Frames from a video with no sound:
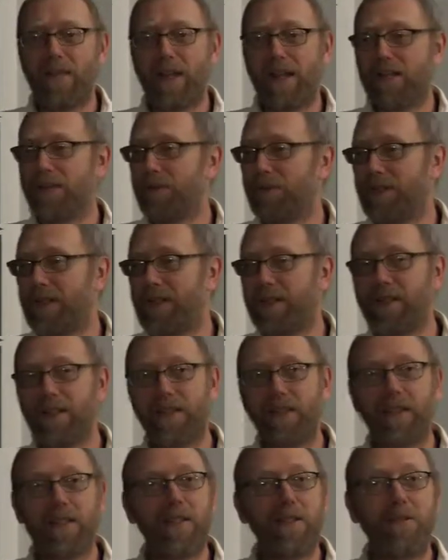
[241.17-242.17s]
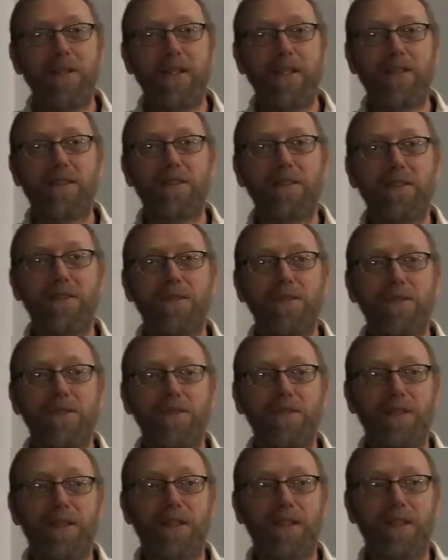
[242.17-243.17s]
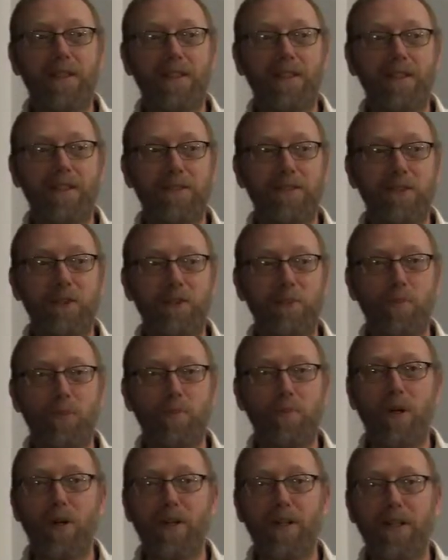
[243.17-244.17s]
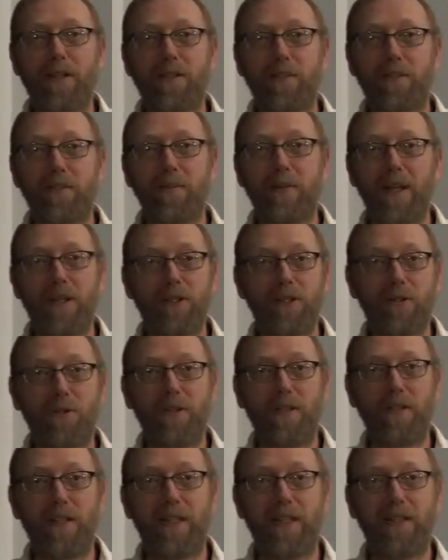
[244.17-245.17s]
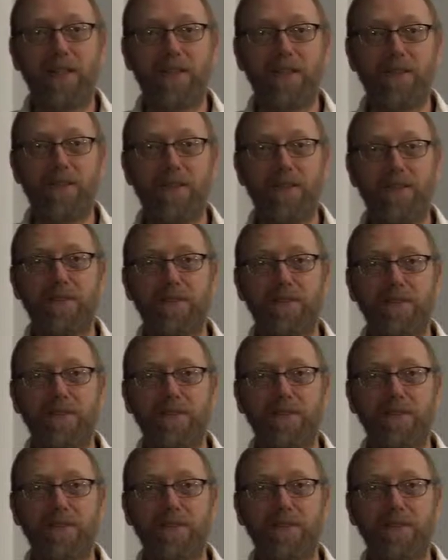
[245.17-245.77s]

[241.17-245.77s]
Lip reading: not doing anything anyway to promote it or make sure that it's